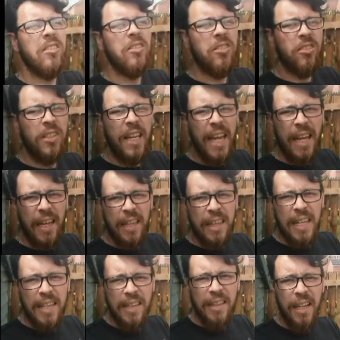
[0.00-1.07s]
So yeah,
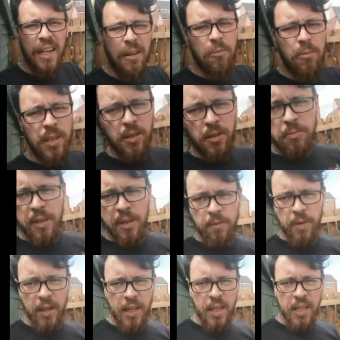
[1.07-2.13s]
then once
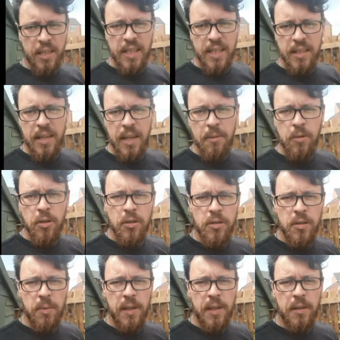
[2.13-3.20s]
we've cut it, I'm going
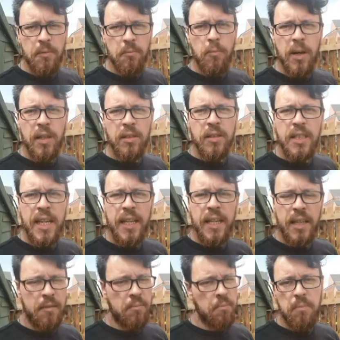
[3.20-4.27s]
to be
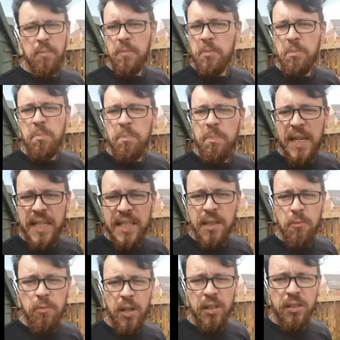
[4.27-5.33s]
welding,
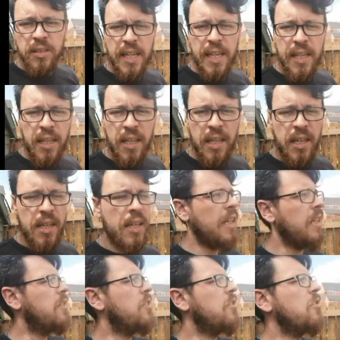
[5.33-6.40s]
basic welding.
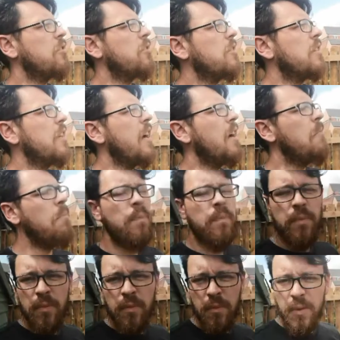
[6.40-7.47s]
It's just
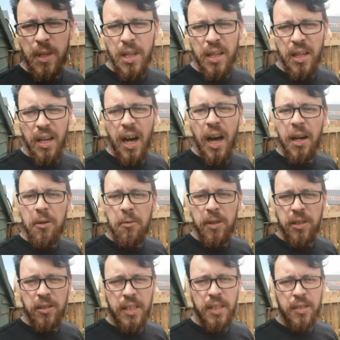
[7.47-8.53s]
arc
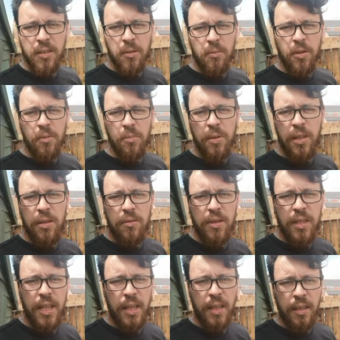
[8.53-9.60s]
welder, so I'm going to be
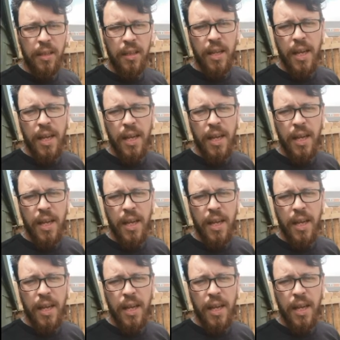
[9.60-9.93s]
using